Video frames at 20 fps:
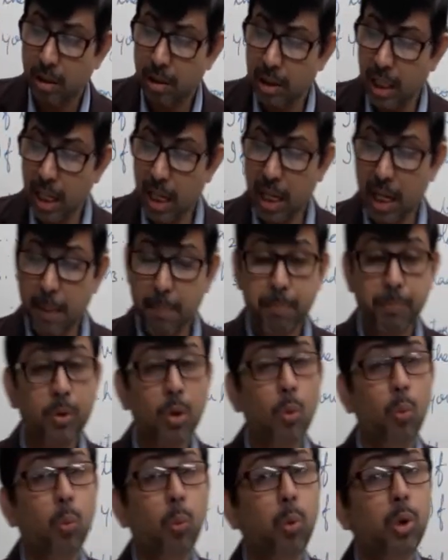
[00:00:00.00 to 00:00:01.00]

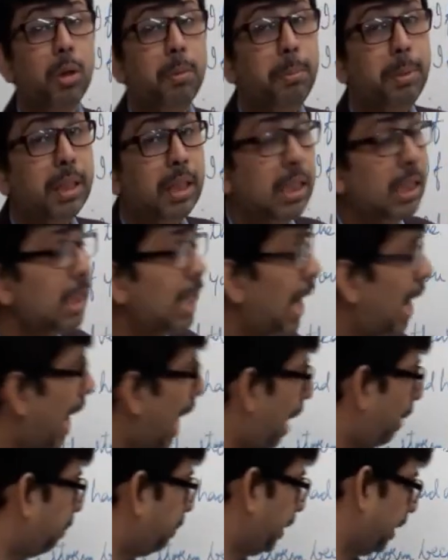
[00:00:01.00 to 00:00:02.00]
They would be
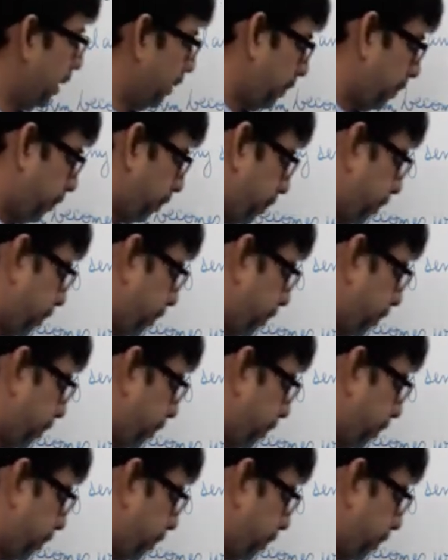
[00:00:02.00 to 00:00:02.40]
happy.